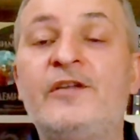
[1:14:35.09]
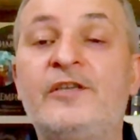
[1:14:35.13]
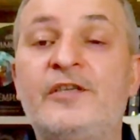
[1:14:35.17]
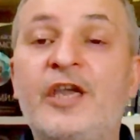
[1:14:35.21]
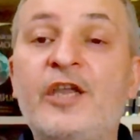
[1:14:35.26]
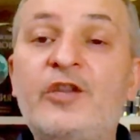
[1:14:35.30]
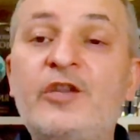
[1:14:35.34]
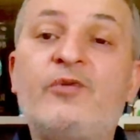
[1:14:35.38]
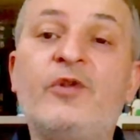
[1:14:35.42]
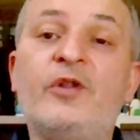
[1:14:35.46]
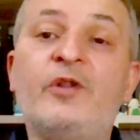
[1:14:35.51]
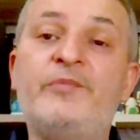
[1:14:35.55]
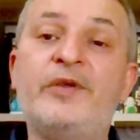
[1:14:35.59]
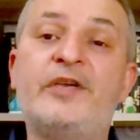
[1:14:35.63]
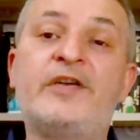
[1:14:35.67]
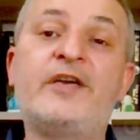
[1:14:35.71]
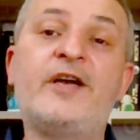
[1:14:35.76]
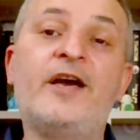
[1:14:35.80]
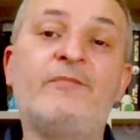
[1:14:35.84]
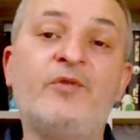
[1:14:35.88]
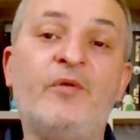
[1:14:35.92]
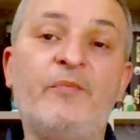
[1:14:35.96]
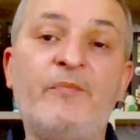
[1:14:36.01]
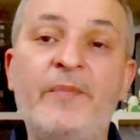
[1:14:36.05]
it will
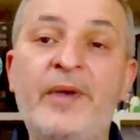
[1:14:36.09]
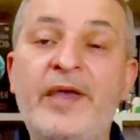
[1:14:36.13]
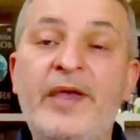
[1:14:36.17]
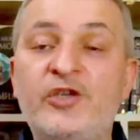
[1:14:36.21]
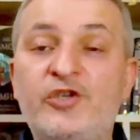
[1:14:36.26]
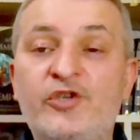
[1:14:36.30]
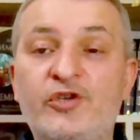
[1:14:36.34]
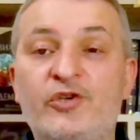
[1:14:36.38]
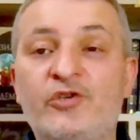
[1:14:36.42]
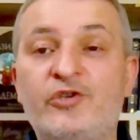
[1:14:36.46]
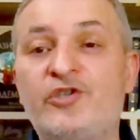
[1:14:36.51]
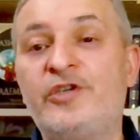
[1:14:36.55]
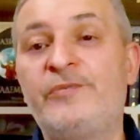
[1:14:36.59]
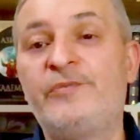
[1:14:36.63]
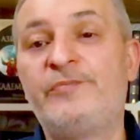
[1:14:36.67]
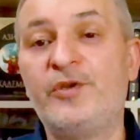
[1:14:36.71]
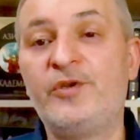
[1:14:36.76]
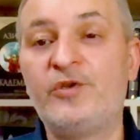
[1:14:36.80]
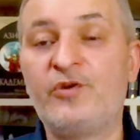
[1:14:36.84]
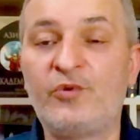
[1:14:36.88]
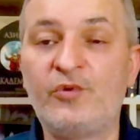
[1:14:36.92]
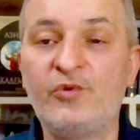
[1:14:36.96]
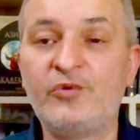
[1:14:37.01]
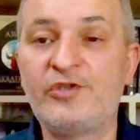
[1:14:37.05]
become a major
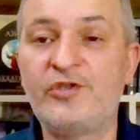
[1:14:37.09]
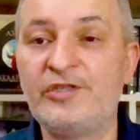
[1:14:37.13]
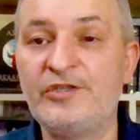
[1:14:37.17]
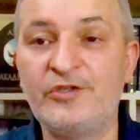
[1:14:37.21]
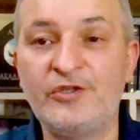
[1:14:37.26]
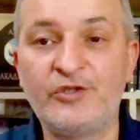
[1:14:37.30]
shipping route in